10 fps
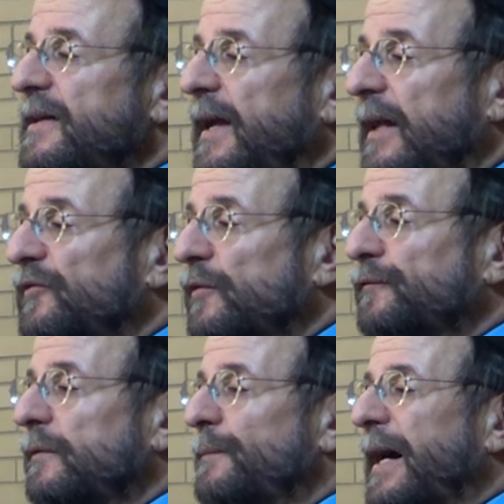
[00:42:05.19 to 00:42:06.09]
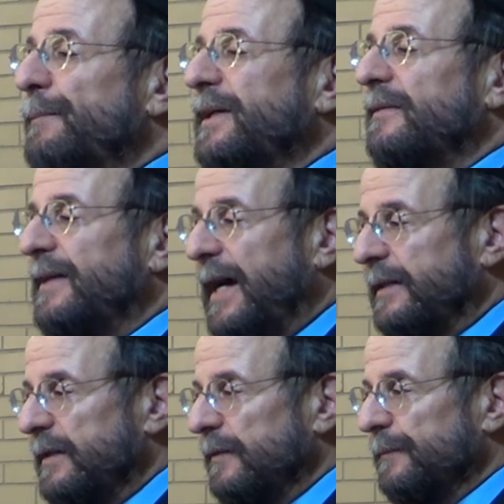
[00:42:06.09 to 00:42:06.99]
the answer from mommy and
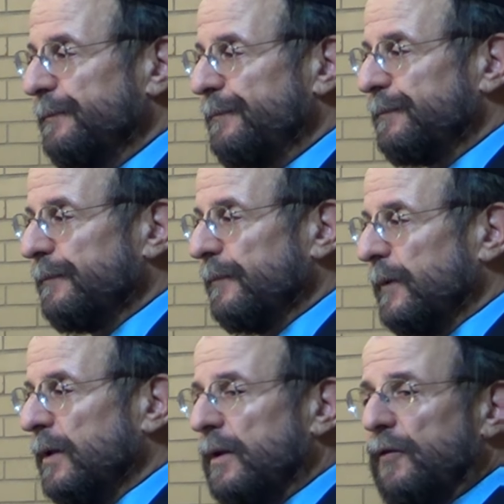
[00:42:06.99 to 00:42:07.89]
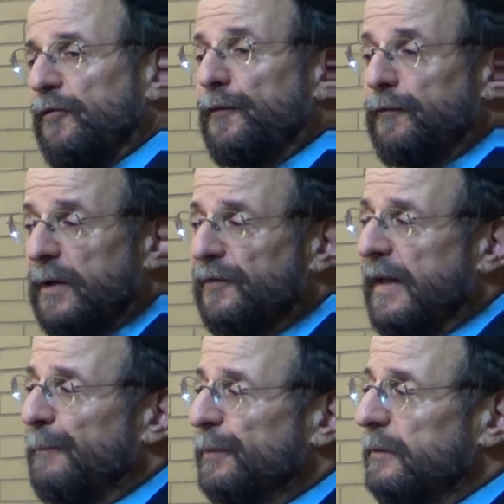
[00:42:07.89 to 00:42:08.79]
daddy. So, for
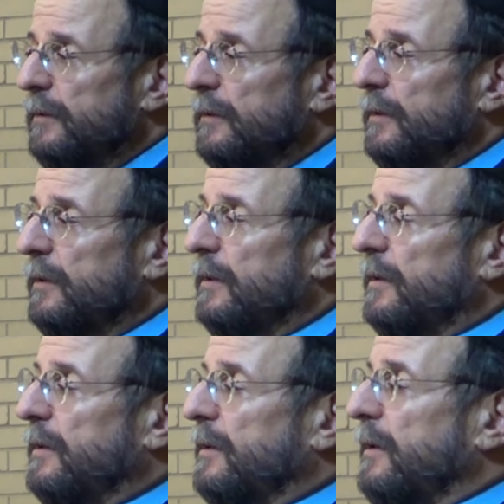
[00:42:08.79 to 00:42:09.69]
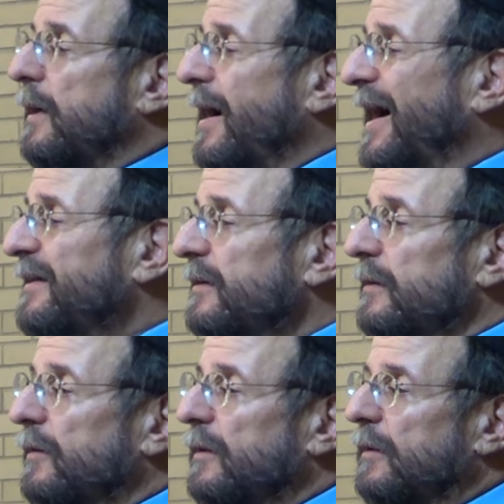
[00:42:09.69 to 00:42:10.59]
example, God
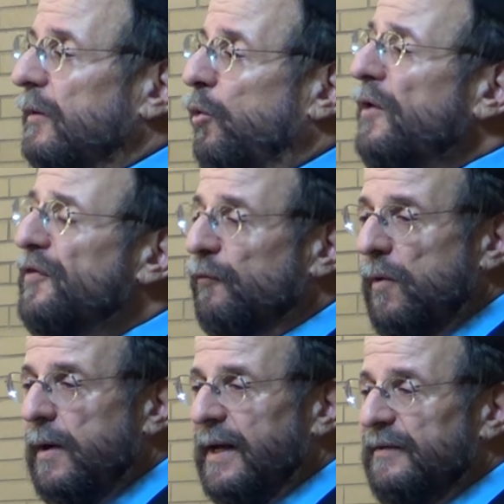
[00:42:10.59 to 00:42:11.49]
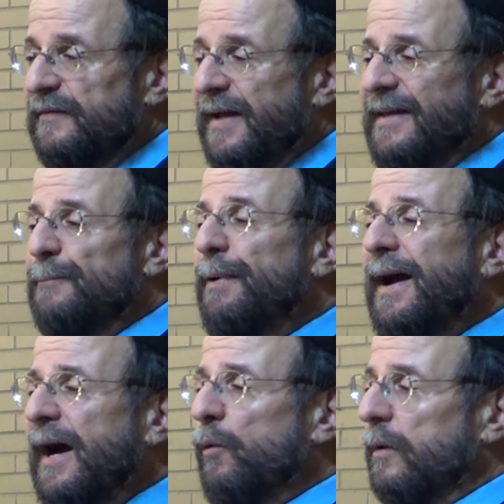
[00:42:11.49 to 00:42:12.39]
authorized and
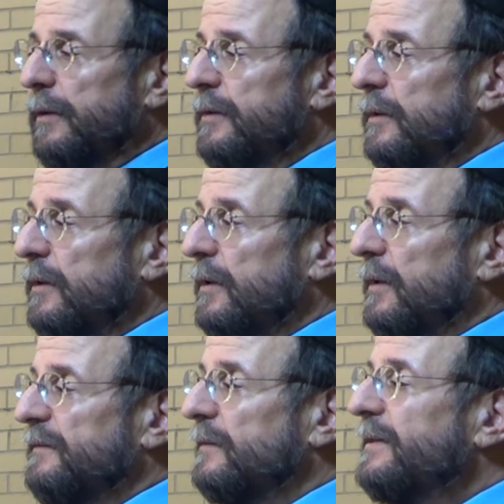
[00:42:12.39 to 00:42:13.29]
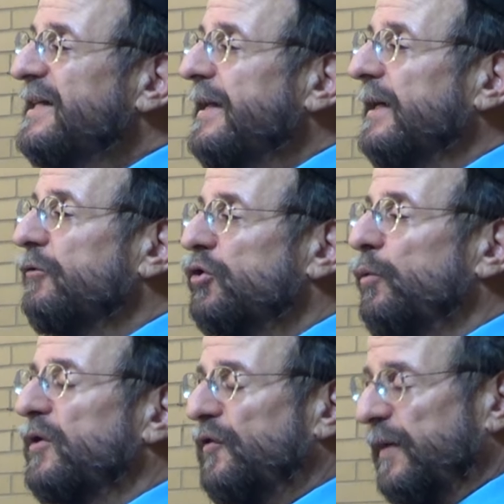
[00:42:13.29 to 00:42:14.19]
empowered the leading
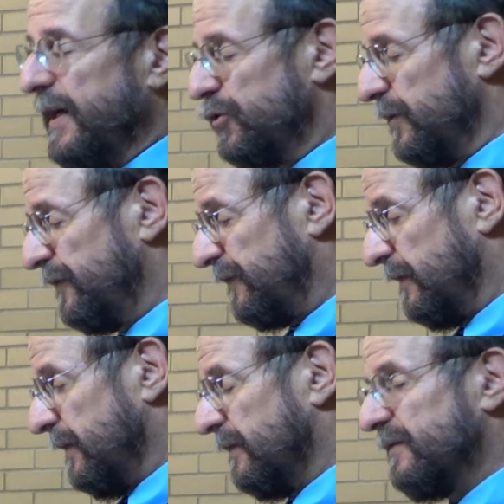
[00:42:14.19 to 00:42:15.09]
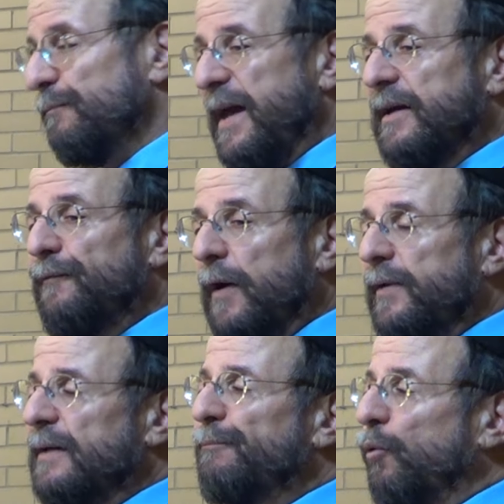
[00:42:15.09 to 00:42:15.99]
Jewish sages to make
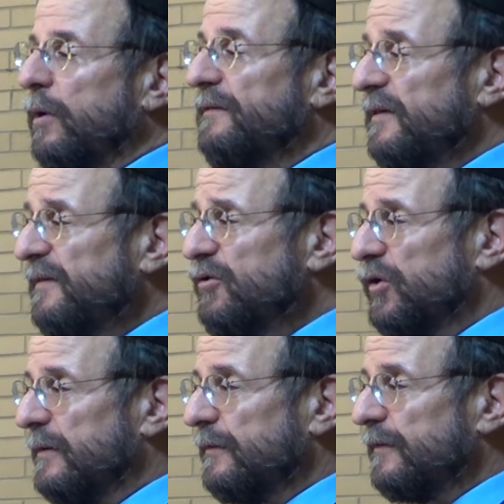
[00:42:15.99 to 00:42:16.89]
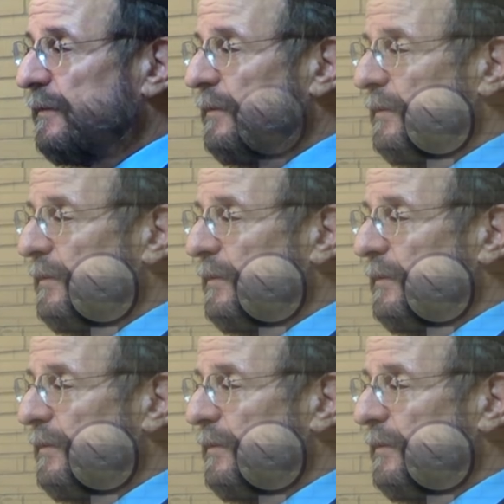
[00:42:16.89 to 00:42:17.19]
very important decisions.